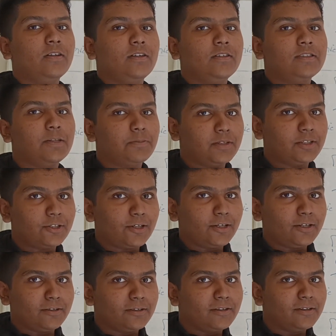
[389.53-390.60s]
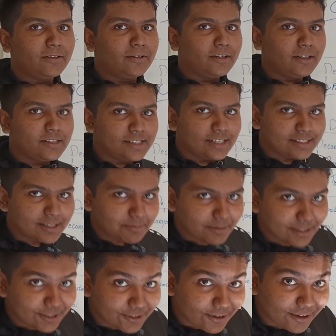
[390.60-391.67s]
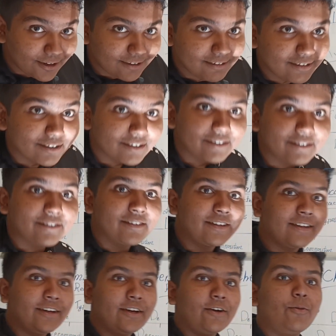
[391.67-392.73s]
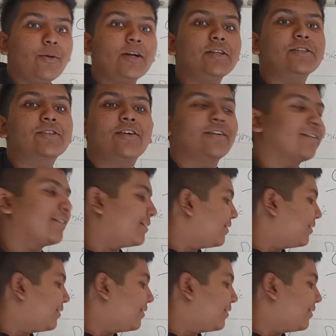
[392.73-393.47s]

Something wrong? Is there something wrong? What is wrong?